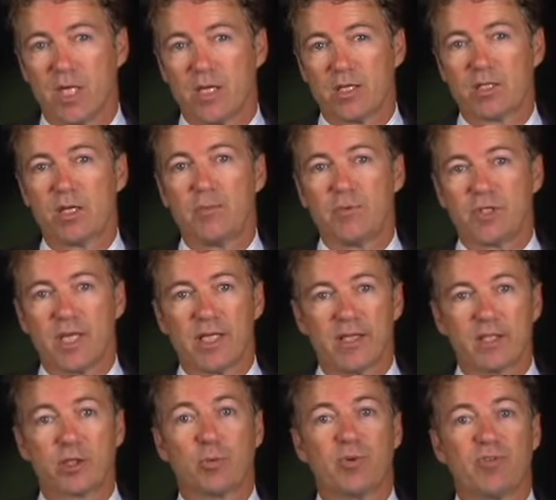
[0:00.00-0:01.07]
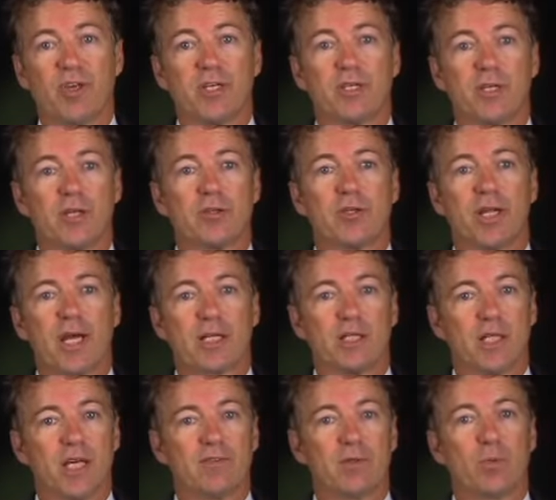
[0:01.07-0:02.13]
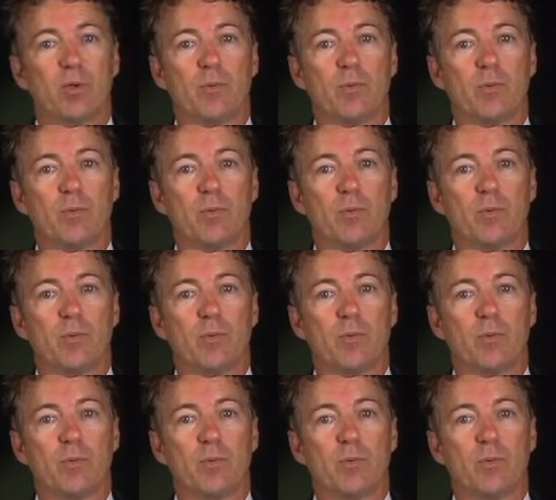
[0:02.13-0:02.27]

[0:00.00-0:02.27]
Some say that to prevent another 9 11,